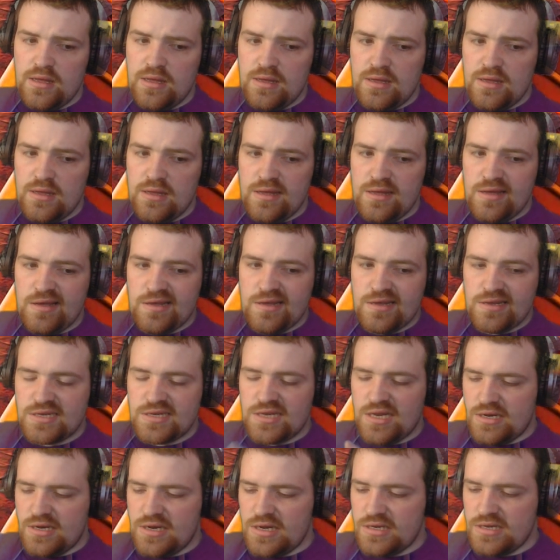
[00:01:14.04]
Uh,
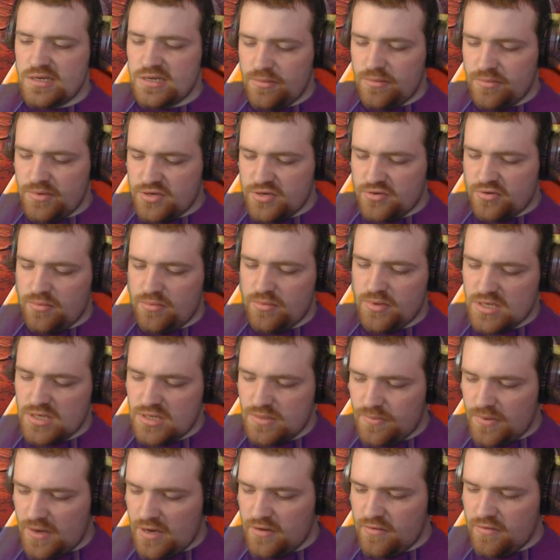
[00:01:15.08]
Sundays I'll be streaming
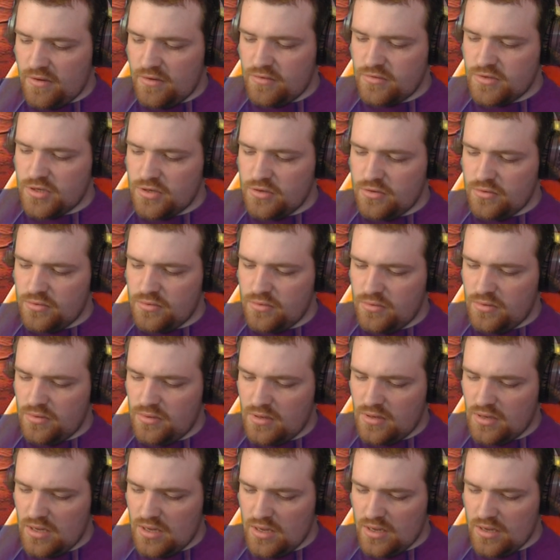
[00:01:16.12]
Spyro two,
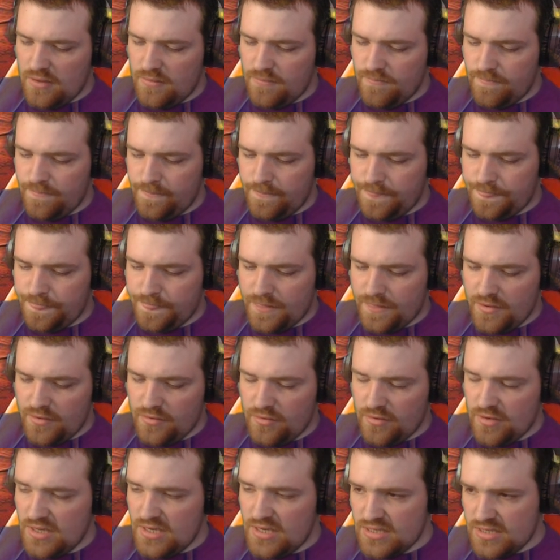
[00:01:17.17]
um, or
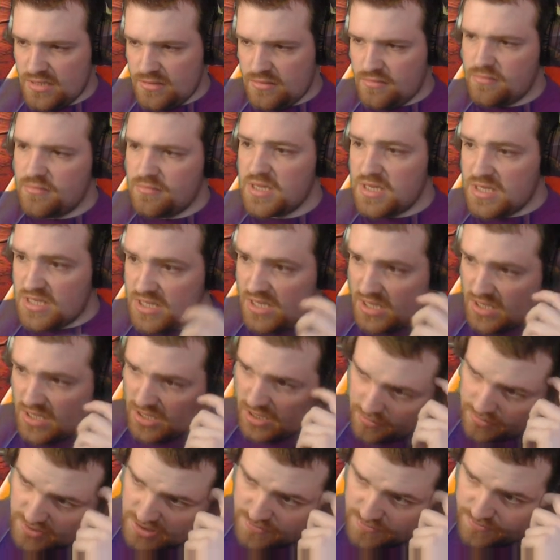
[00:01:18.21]
at least this Sunday I'll
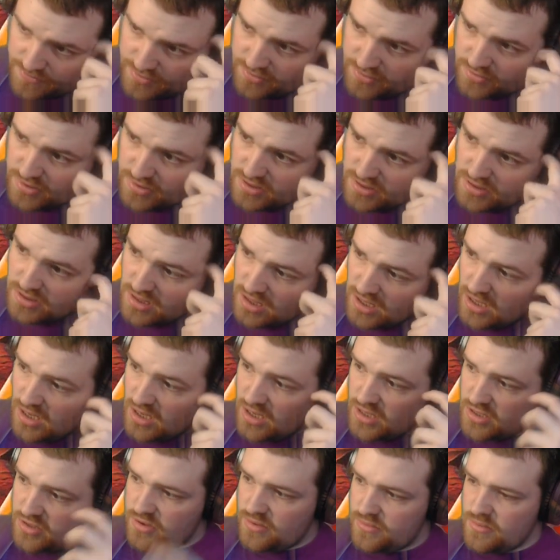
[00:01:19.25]
be sp uh,
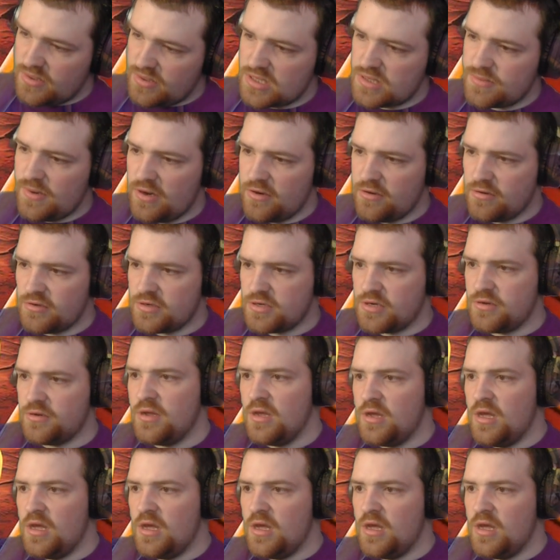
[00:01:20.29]
streaming Spyro two.